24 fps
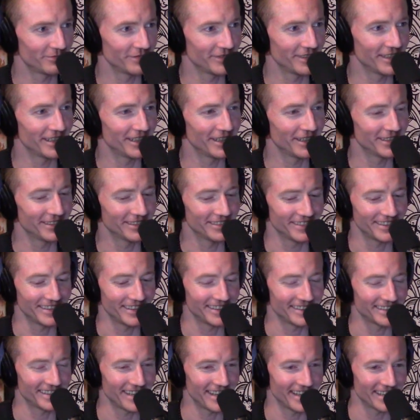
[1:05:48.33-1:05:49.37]
know,
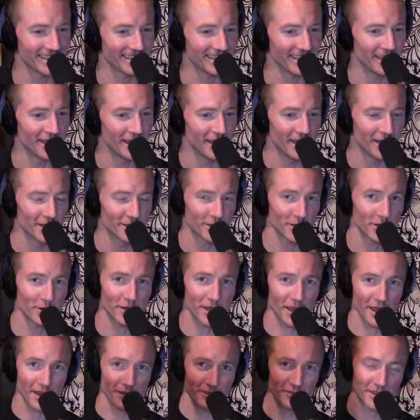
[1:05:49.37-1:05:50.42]
exactly. So
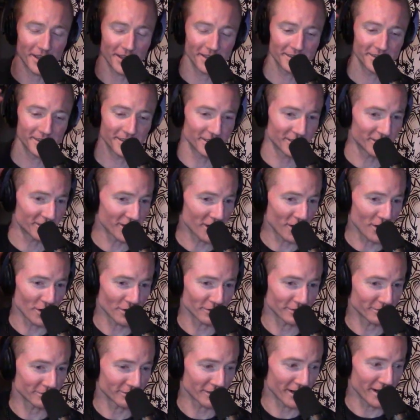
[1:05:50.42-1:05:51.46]
yeah, that's the
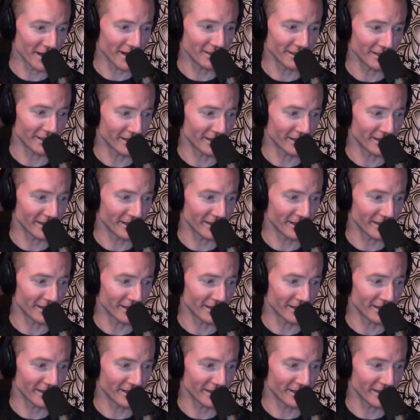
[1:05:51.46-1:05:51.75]
show, right?